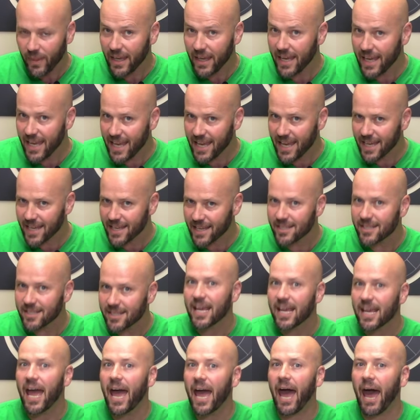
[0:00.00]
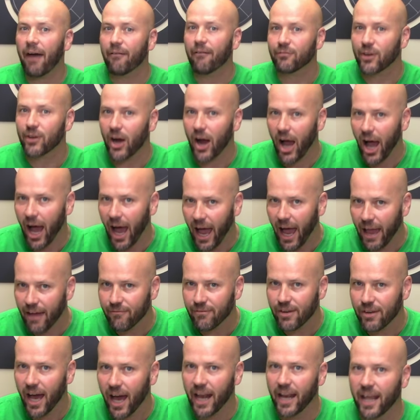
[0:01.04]
is after
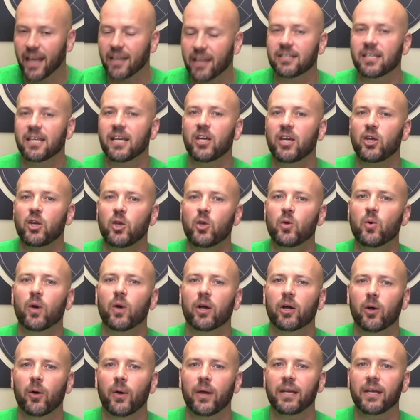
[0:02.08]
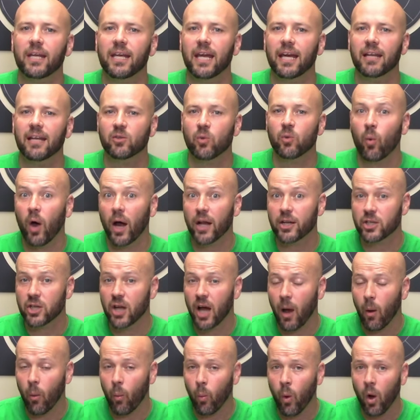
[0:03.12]
I've done it, you are going to get to watch
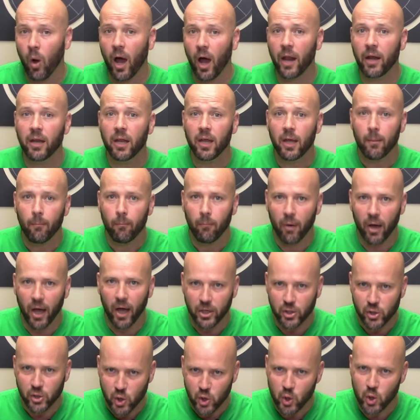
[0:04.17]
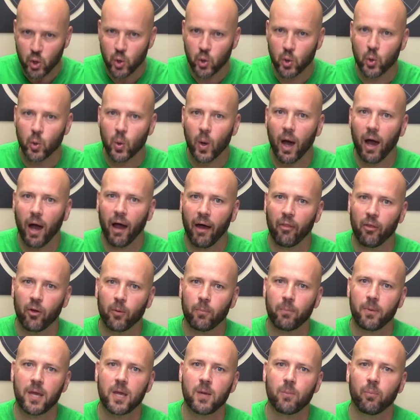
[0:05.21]
not one, but 2
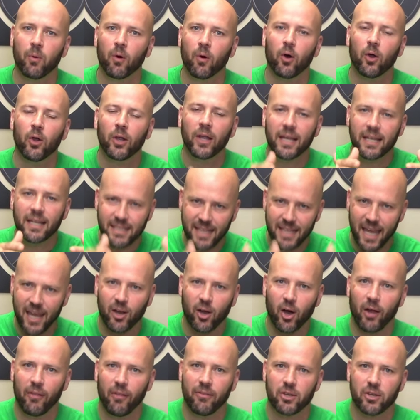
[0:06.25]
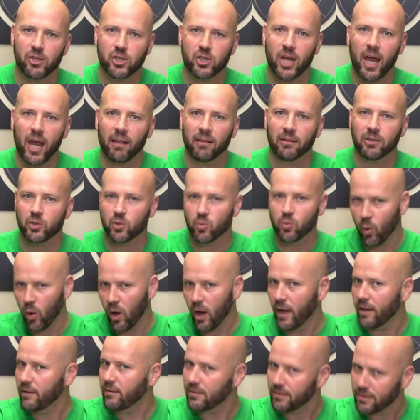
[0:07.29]
other people take on this challenge.
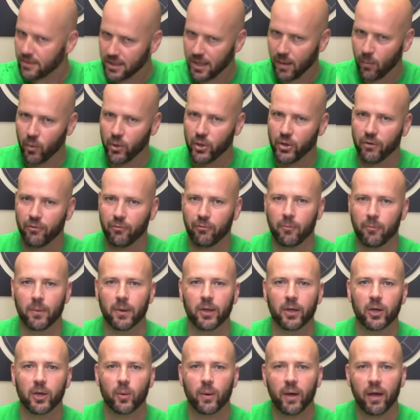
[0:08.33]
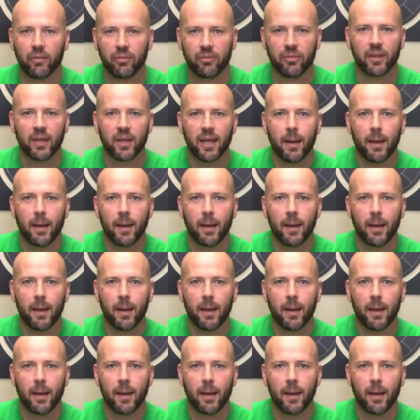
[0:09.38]
One, someone you're familiar with,